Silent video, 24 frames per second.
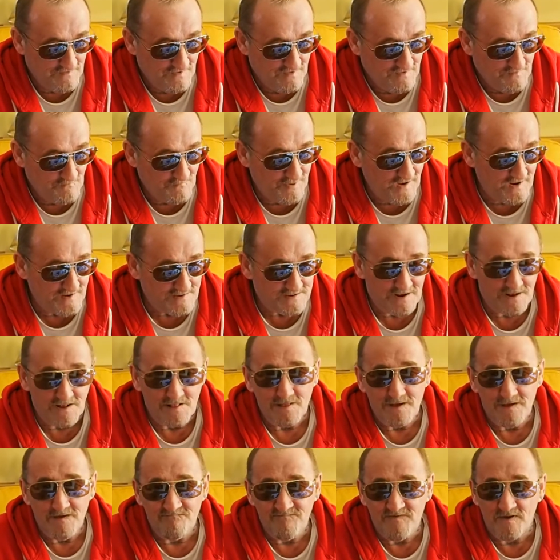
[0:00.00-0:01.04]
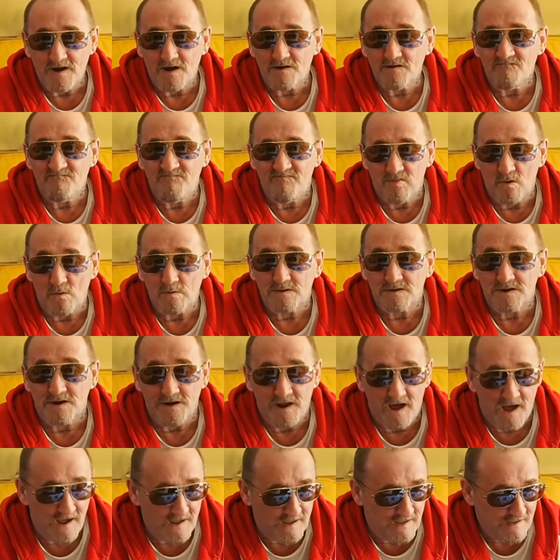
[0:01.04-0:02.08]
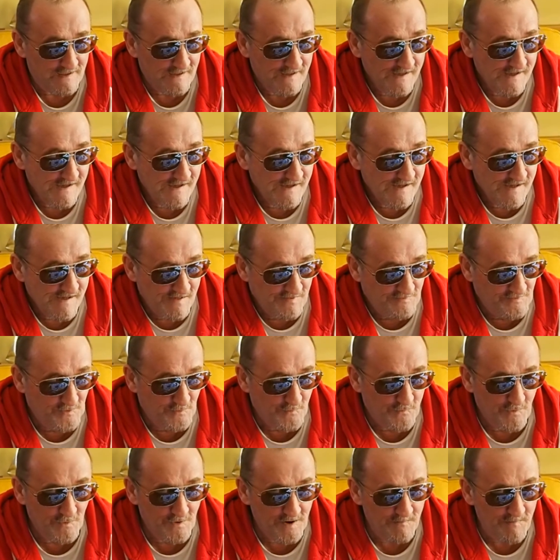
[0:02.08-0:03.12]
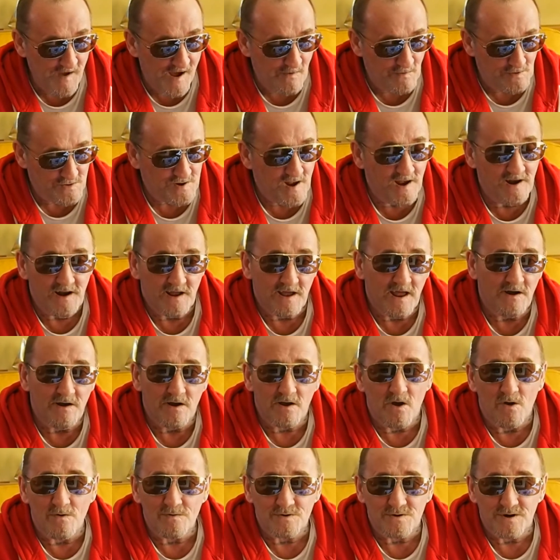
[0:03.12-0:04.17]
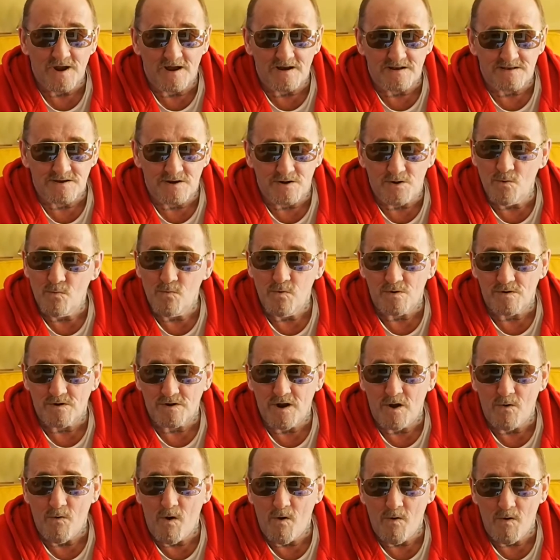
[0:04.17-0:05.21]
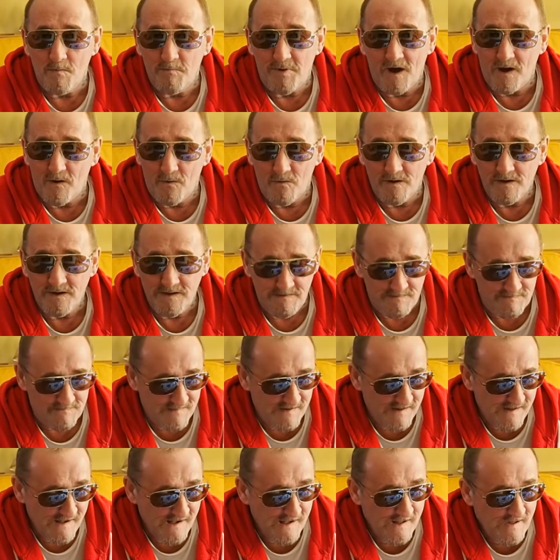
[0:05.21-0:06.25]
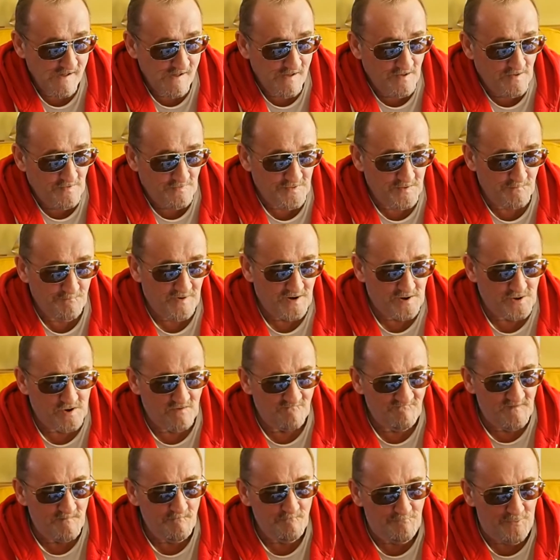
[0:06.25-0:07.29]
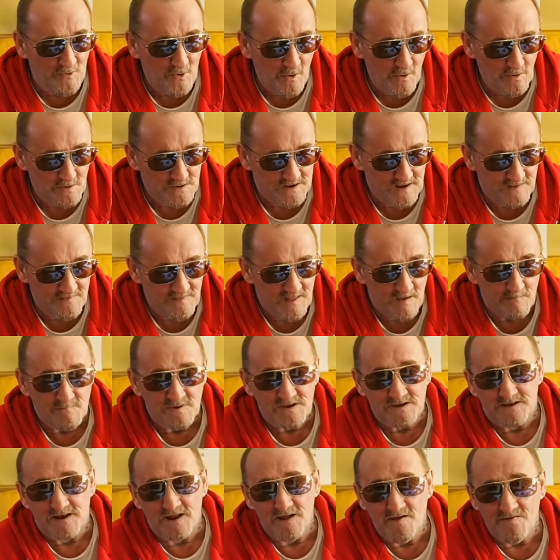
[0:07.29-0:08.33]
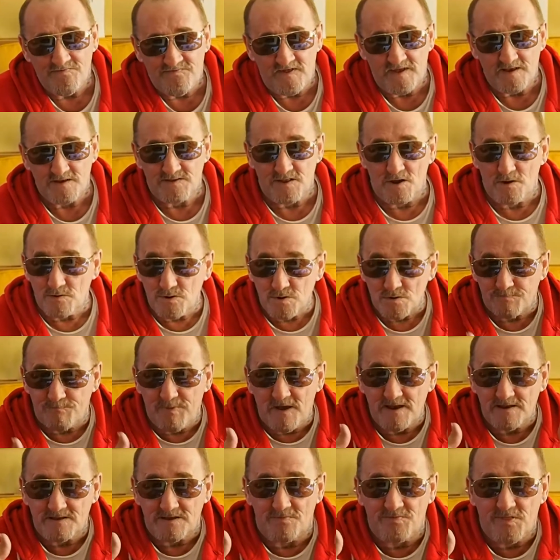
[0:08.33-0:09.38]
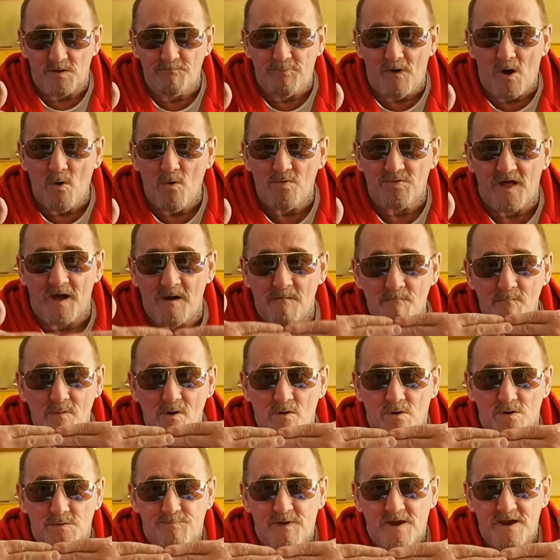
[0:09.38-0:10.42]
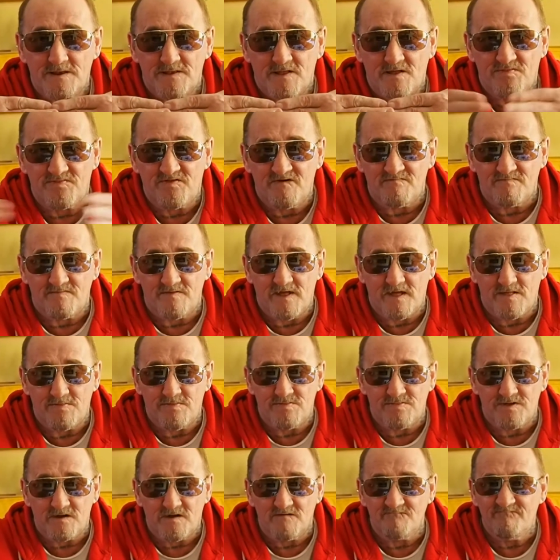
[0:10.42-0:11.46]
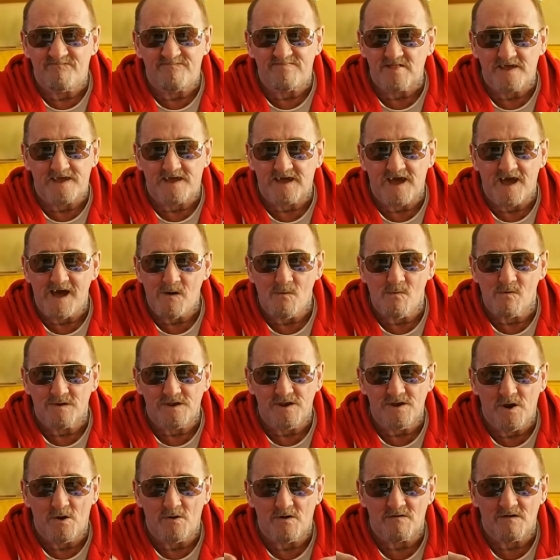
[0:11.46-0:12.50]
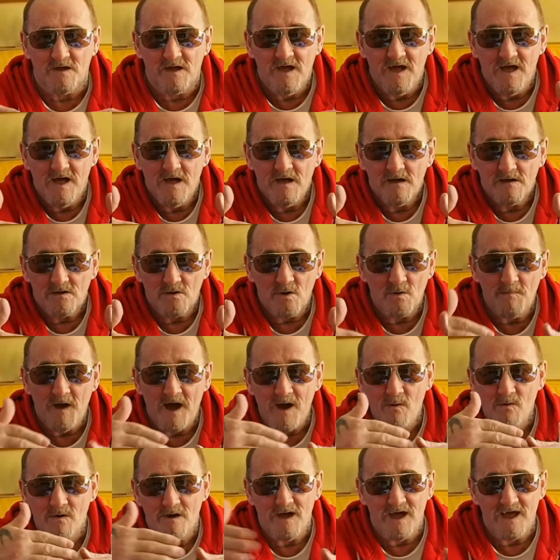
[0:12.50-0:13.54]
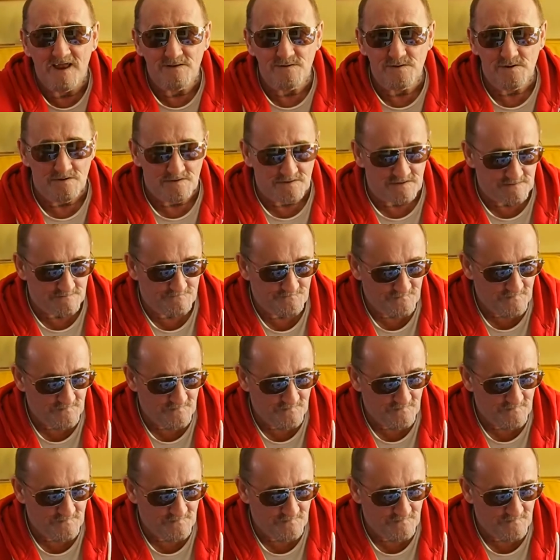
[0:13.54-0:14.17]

Basically, if you had a flood tonight, they'd run about trying to get a contractor who wouldn't know all about it. They'd be shoving boards in them steel things that just basically, they bowl that much, basically, that they can flick out, you know, come out at edges.